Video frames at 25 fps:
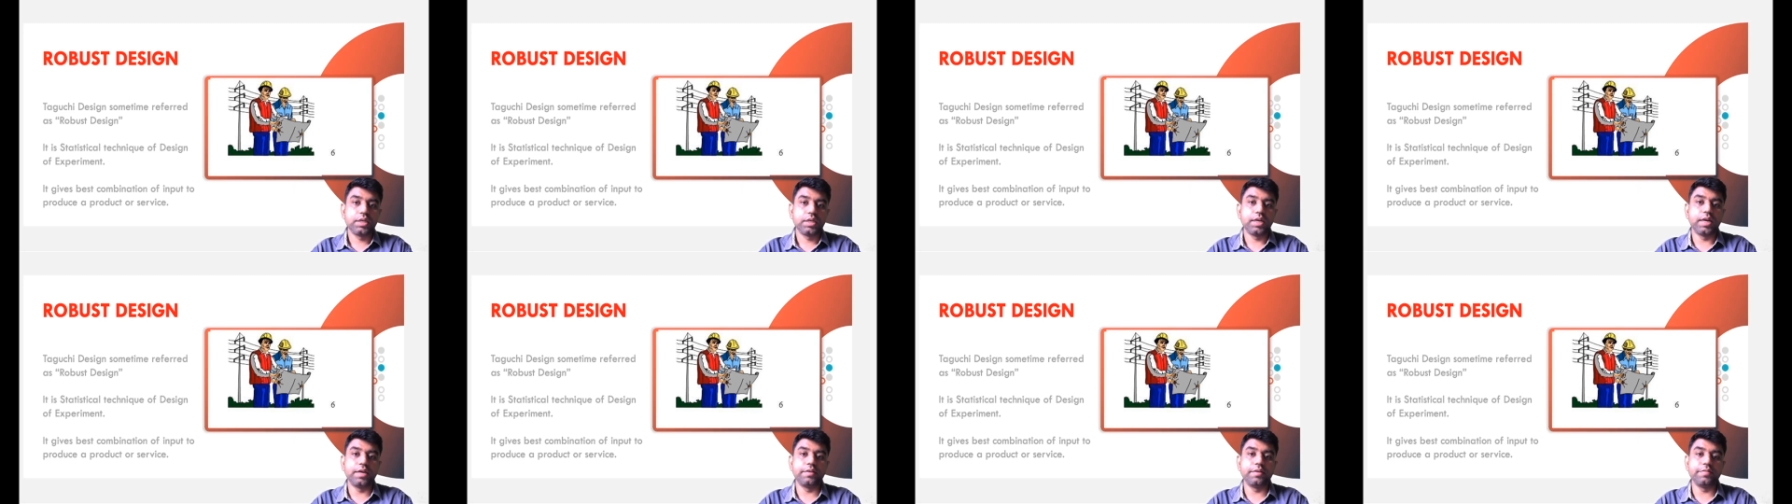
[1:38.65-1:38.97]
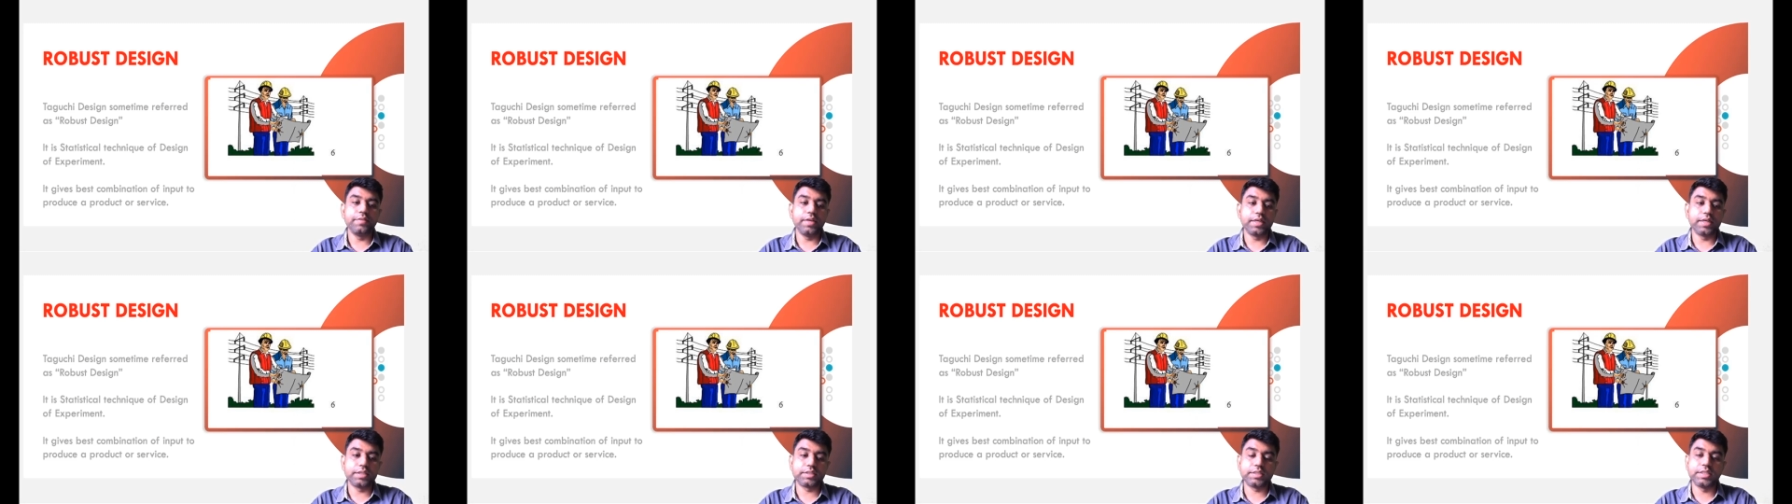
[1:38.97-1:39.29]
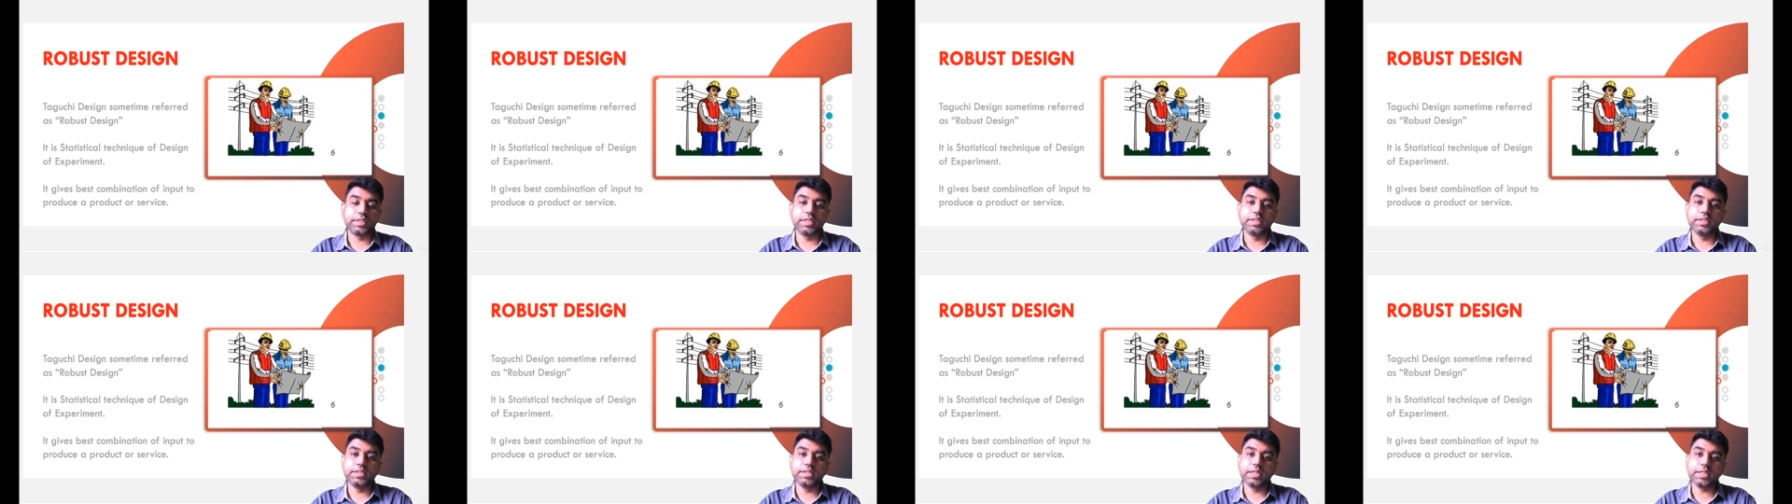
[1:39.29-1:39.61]
and we are
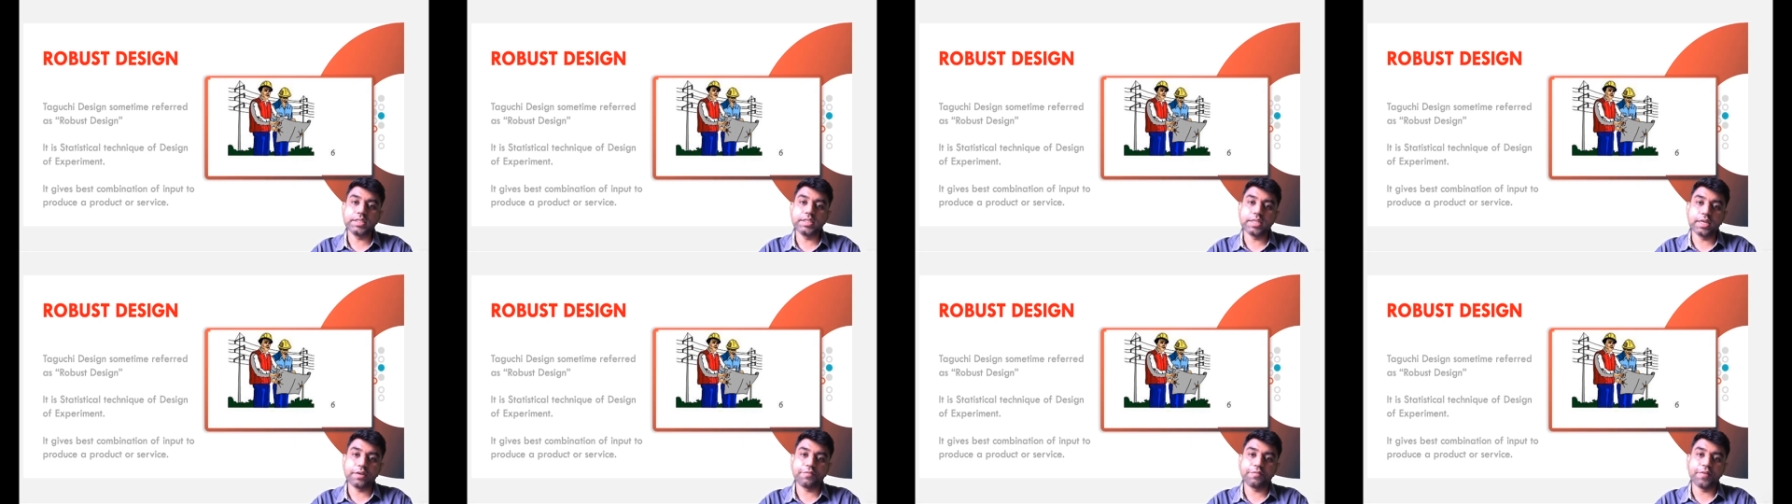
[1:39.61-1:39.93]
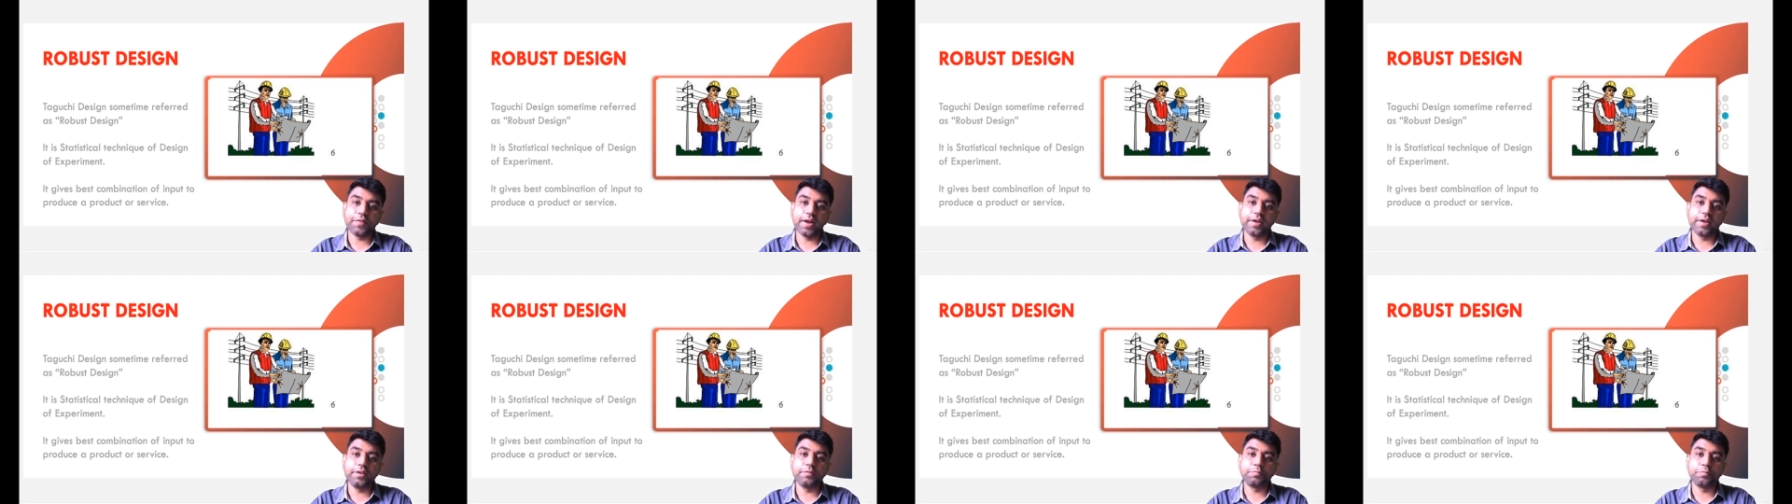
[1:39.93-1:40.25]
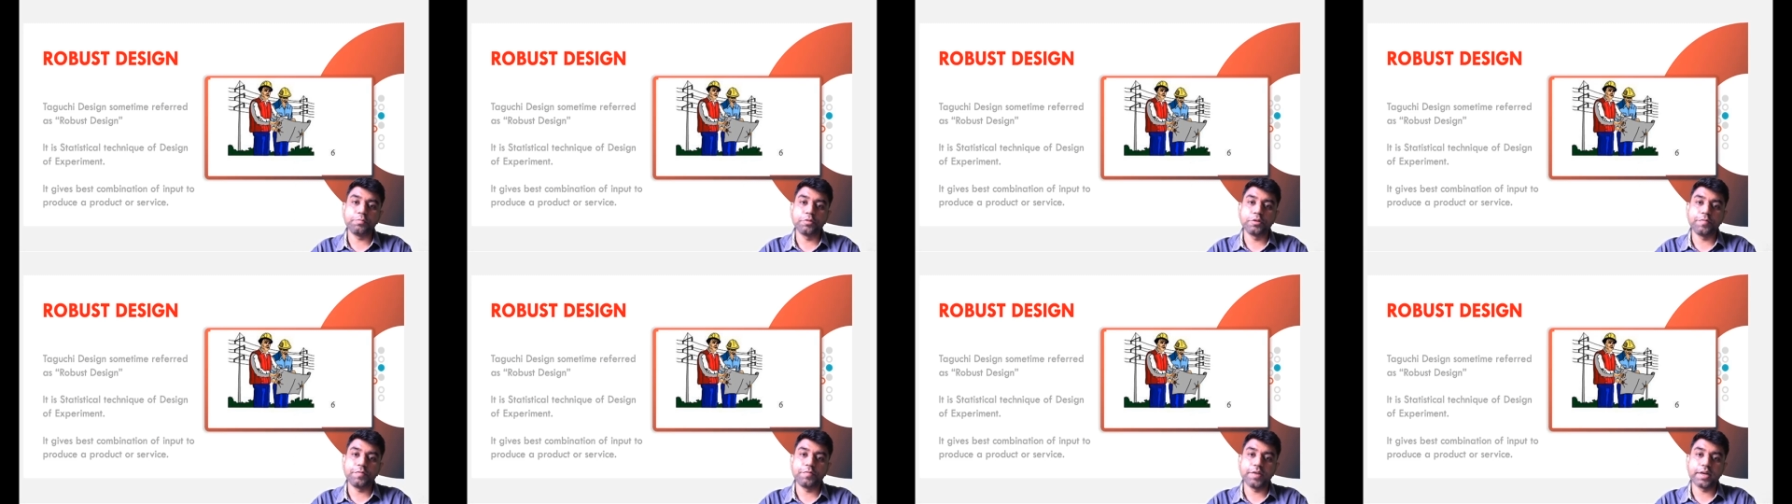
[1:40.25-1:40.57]
changing that 5 input